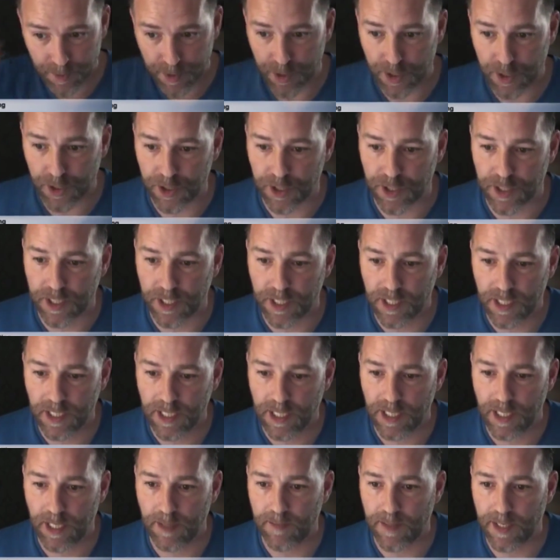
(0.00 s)
Good, good.
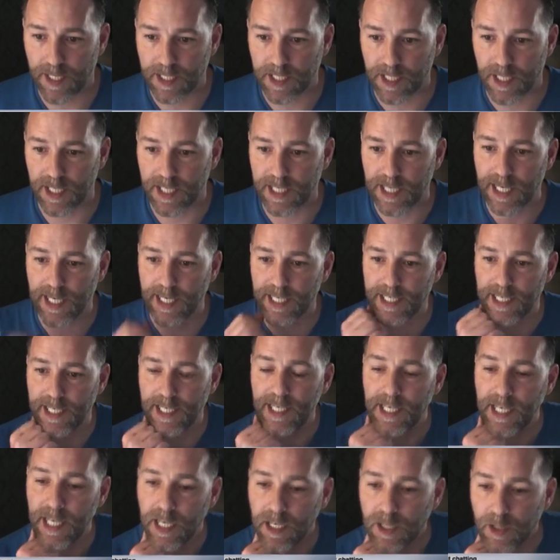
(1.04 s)
I'm glad you like that
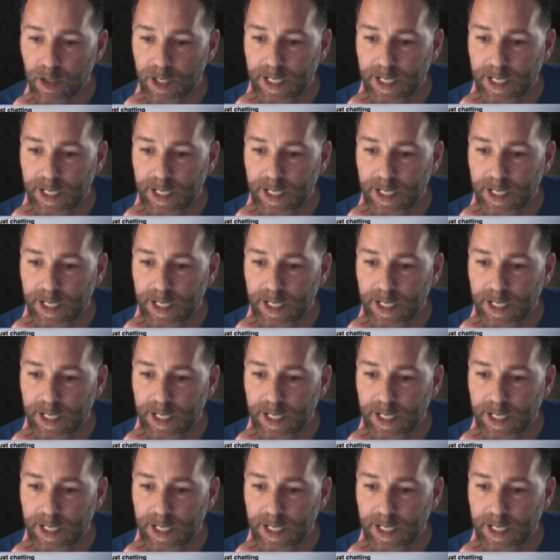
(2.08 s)
idea.